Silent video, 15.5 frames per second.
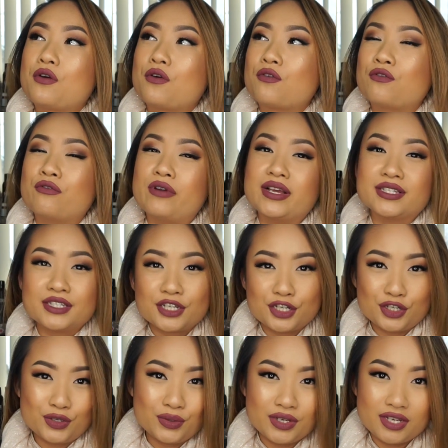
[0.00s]

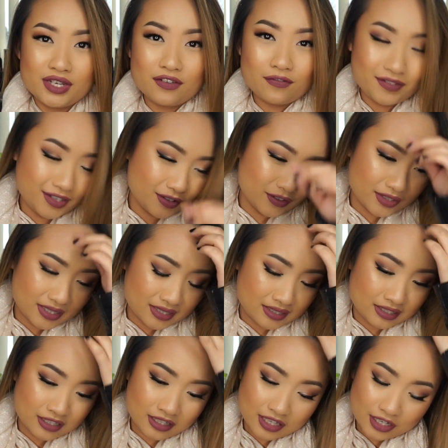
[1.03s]
residue-y feel
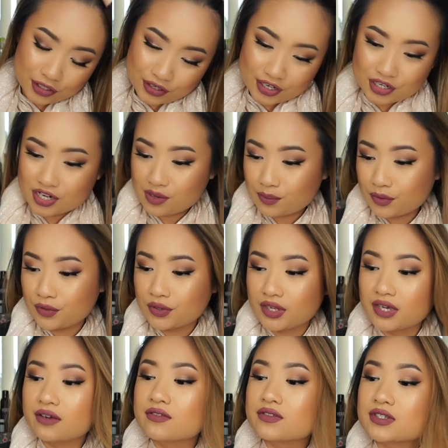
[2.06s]
that a lot of dry shampoo
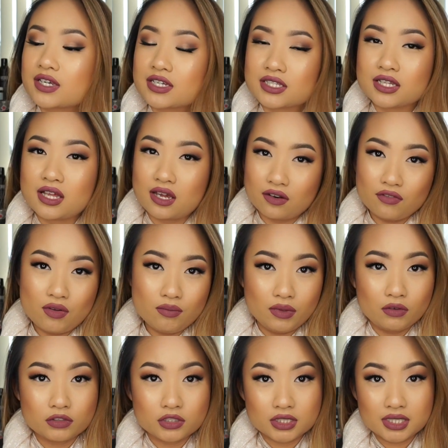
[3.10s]
gives, because a lot of them
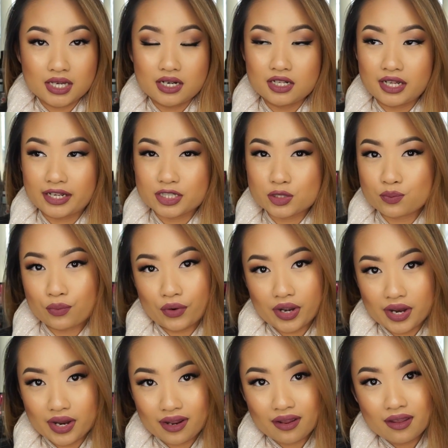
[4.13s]
they'll just kind of like
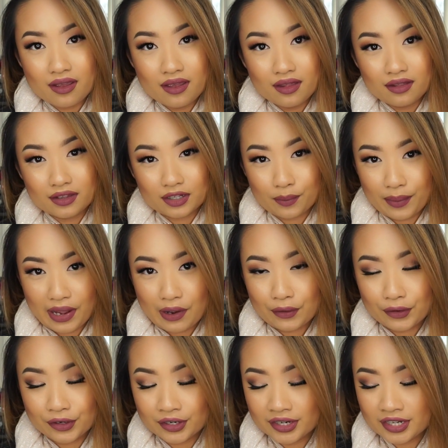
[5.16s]
spray like a
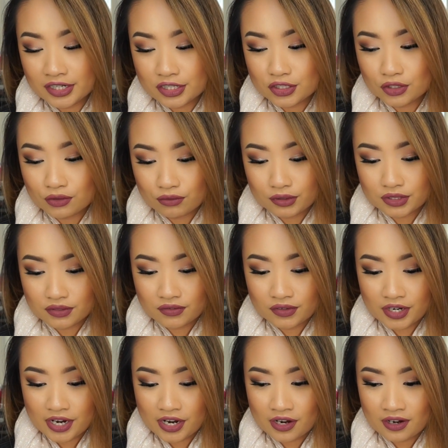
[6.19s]
powder into the roots of
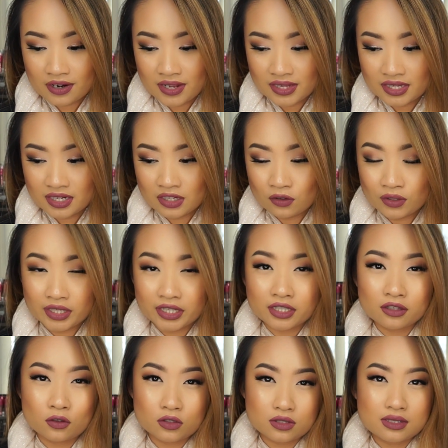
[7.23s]
your hair, and then it'll
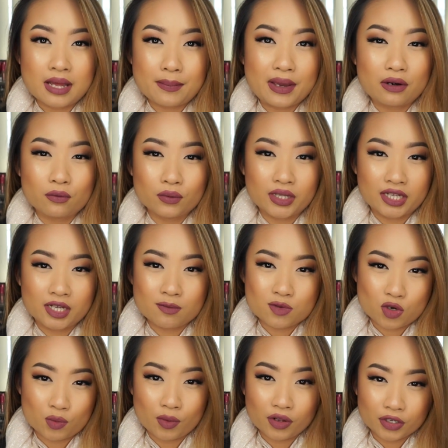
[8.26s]
like that powder will like
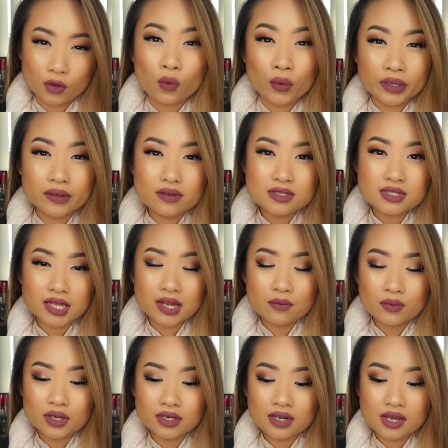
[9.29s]
absorb all your oils and
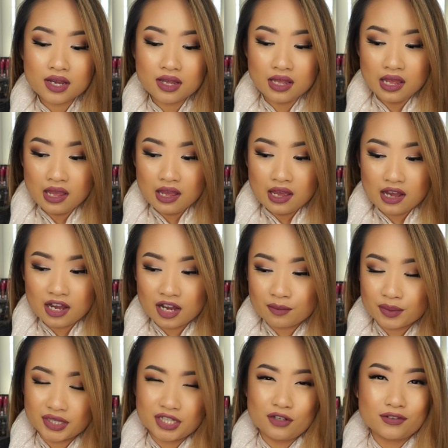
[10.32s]
whatnot,
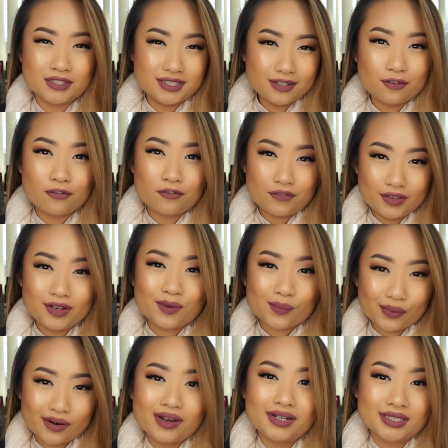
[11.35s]
but then you'll still feel
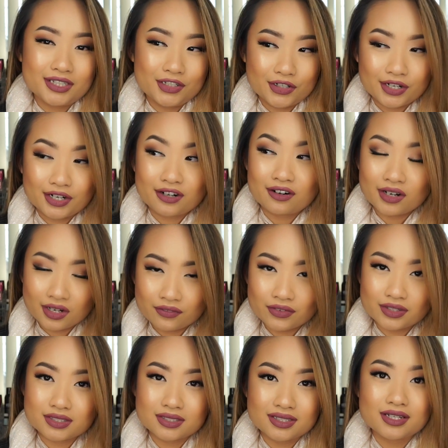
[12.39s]
product in your hair,
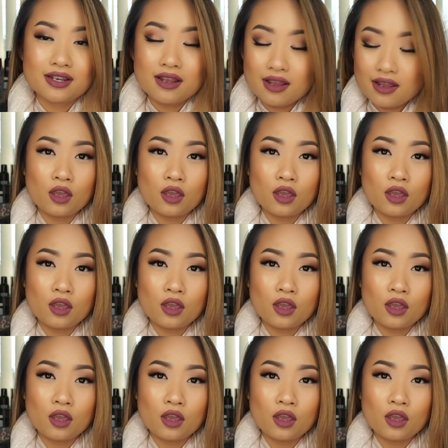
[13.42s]
obviously.